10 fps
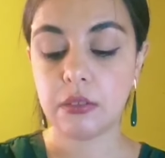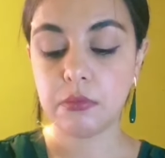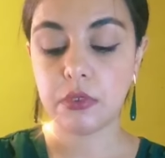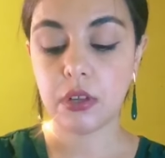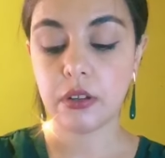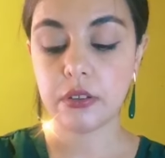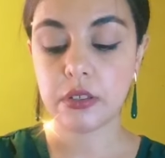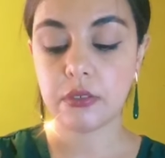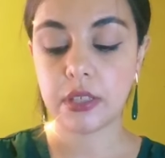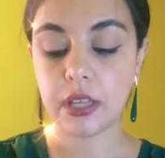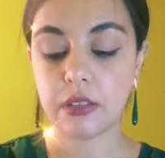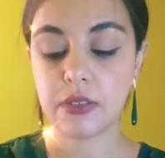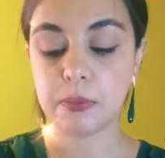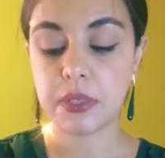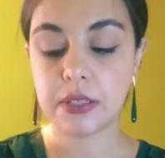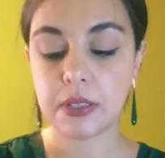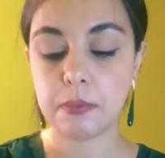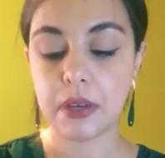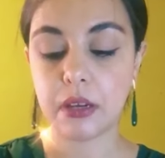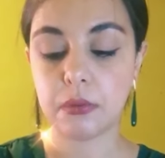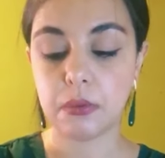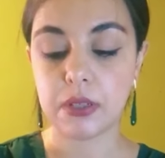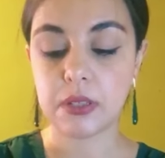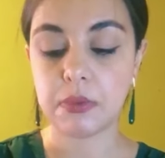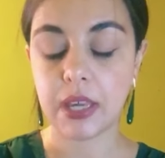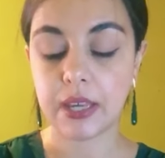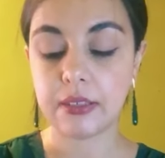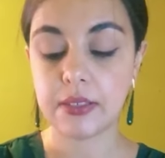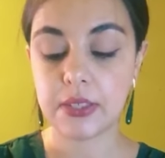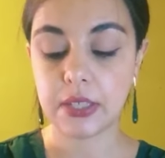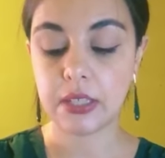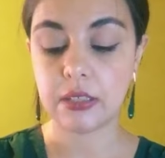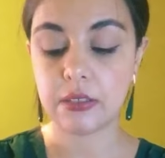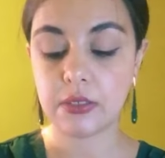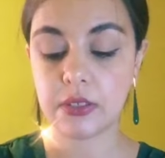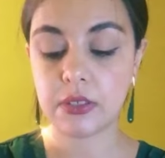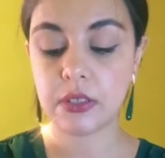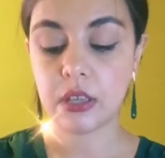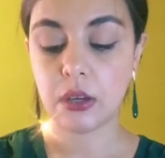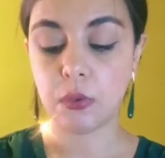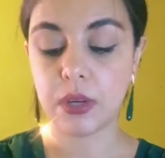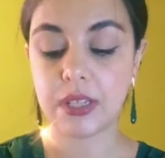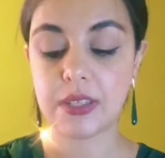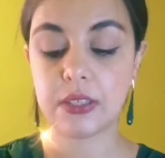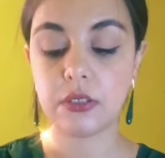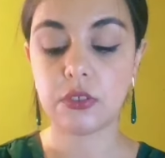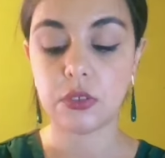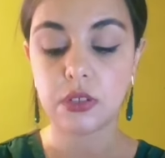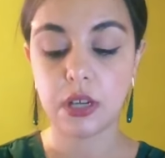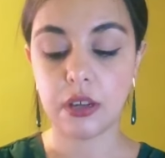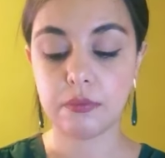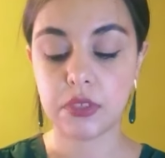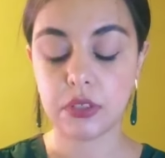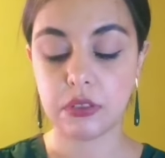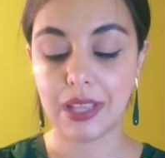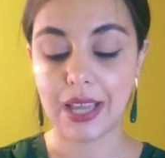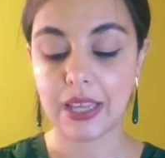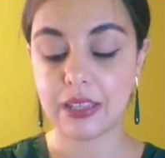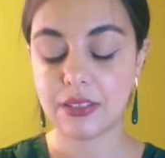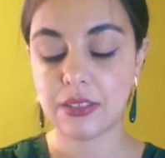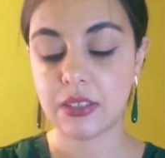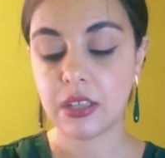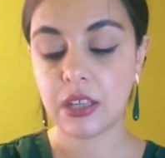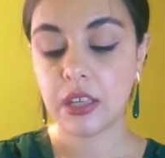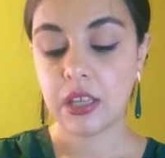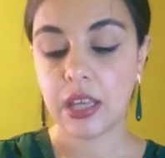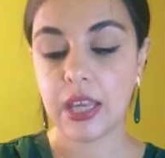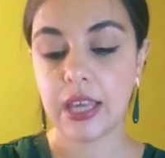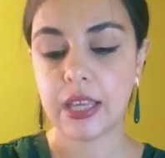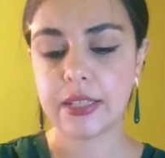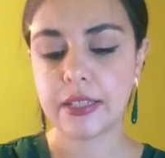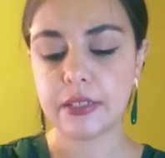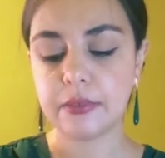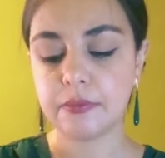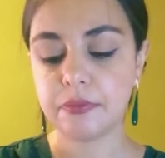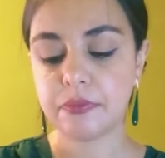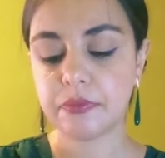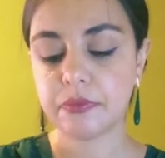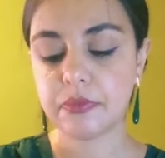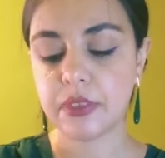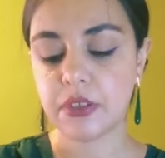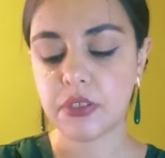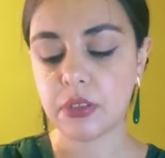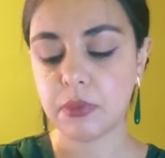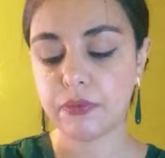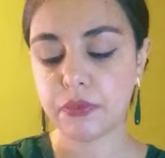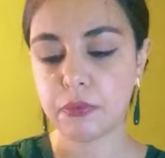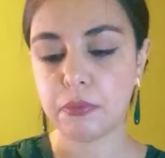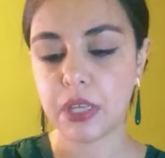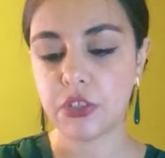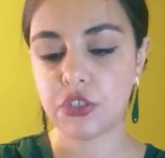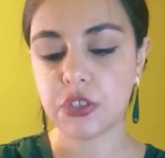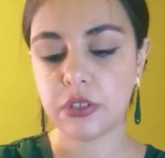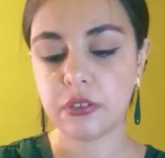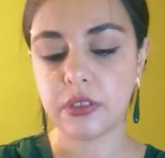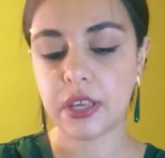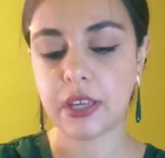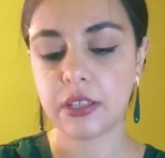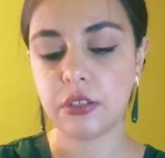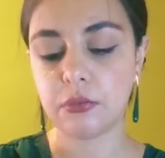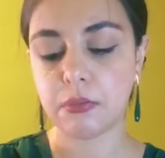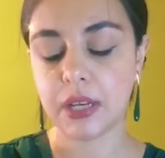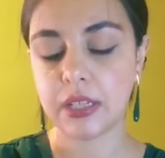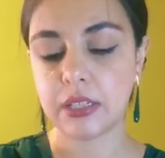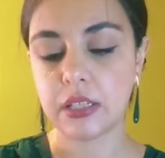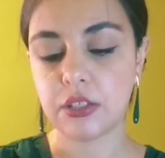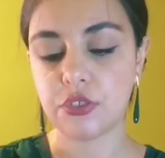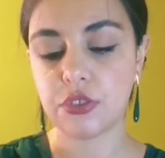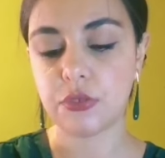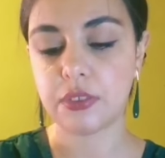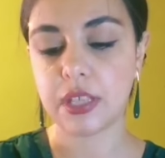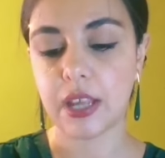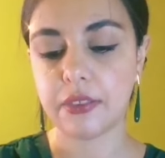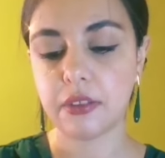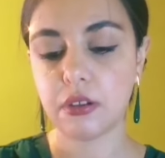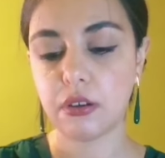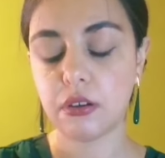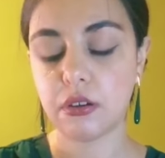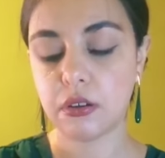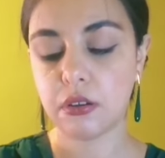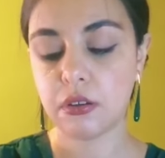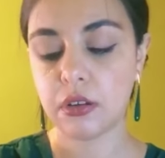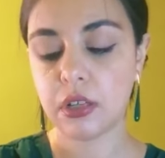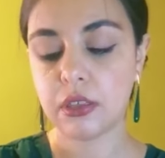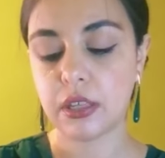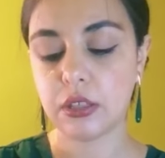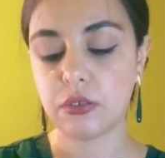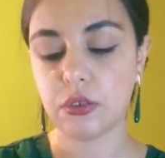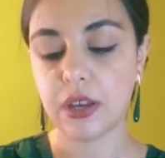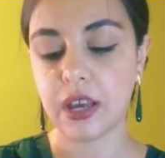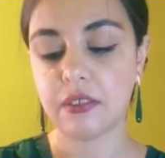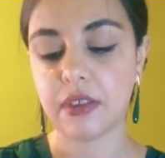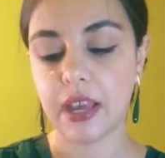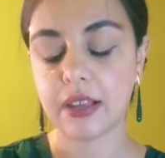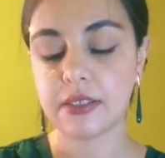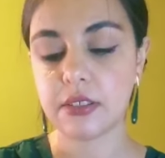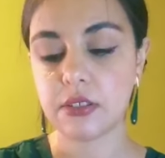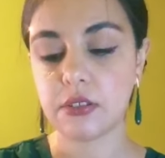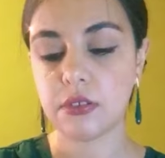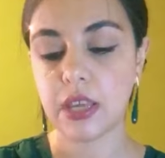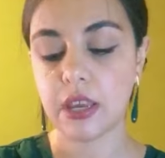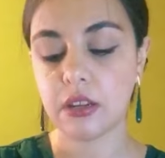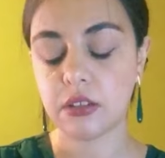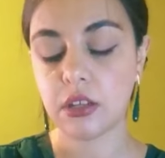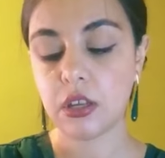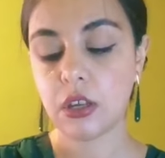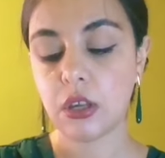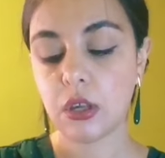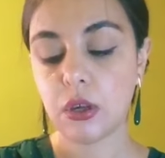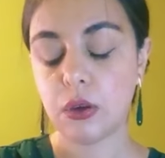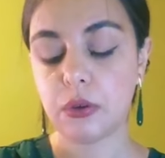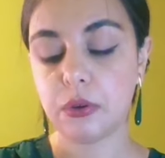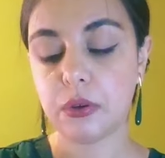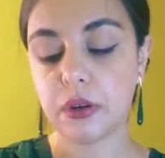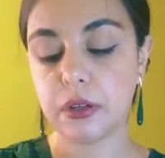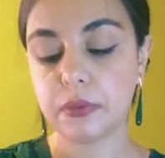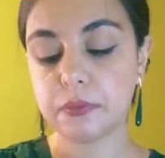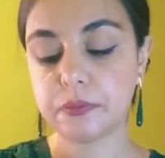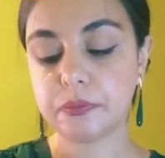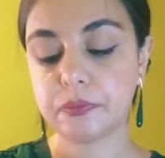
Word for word: The moon also again speaks about what's behind the scenes what is still to come to light. And there's some information that you might need to gather that you don't have access to yet, or